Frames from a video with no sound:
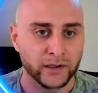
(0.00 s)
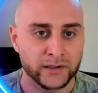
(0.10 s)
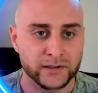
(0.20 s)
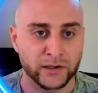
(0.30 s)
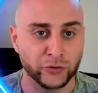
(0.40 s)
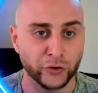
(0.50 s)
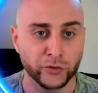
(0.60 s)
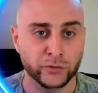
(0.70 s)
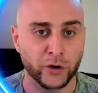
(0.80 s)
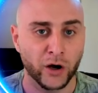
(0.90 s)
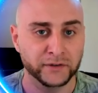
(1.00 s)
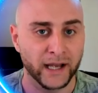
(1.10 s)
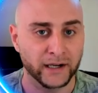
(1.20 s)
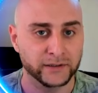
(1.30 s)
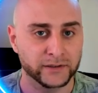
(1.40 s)
It's a new
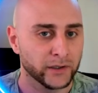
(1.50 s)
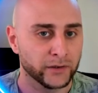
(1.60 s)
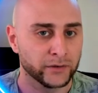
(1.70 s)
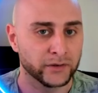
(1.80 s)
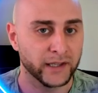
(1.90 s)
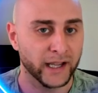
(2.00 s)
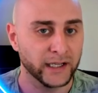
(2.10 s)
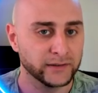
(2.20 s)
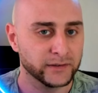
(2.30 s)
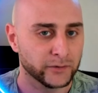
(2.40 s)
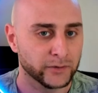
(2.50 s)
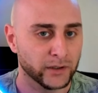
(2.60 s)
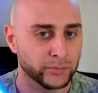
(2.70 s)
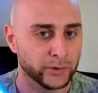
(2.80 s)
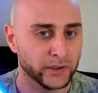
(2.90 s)
contact. The date, you
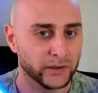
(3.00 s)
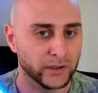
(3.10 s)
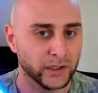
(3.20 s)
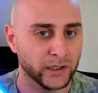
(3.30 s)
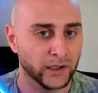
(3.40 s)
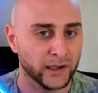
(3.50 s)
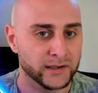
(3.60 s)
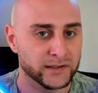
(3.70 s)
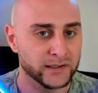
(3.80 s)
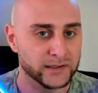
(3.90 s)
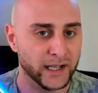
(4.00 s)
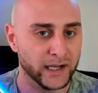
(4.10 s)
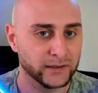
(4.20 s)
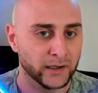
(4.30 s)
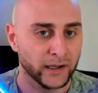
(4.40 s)
can put it here as this
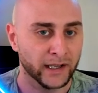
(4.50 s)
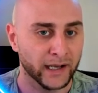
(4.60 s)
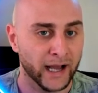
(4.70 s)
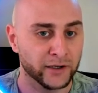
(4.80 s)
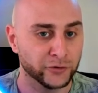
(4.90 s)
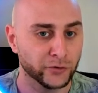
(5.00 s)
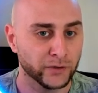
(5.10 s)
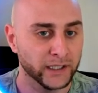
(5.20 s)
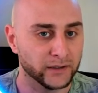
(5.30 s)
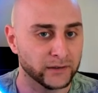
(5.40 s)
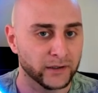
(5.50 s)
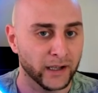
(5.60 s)
date and add a new lead,